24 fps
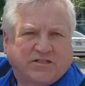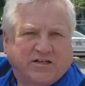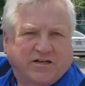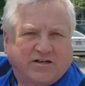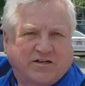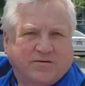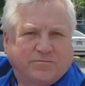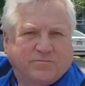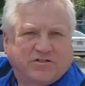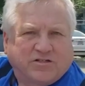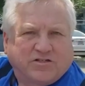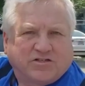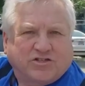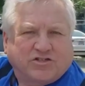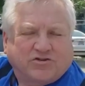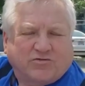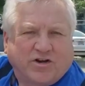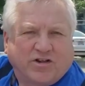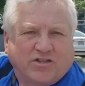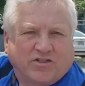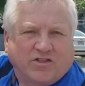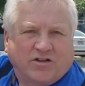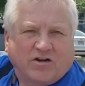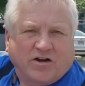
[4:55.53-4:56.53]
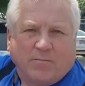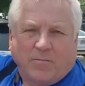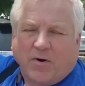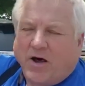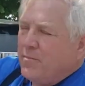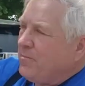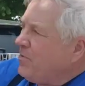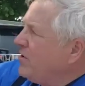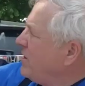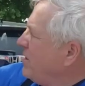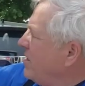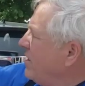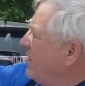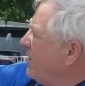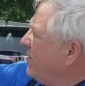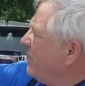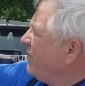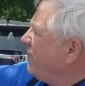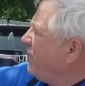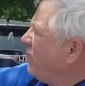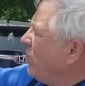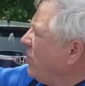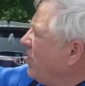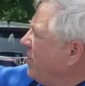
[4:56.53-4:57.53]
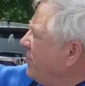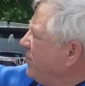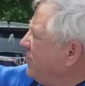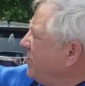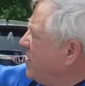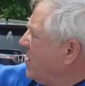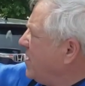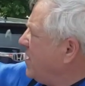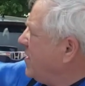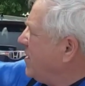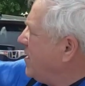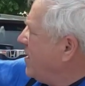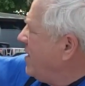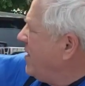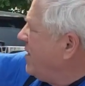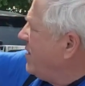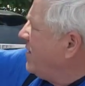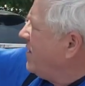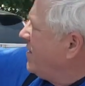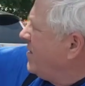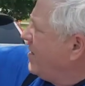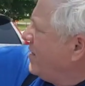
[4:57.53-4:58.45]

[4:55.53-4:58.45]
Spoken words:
in them to strengthen them up for the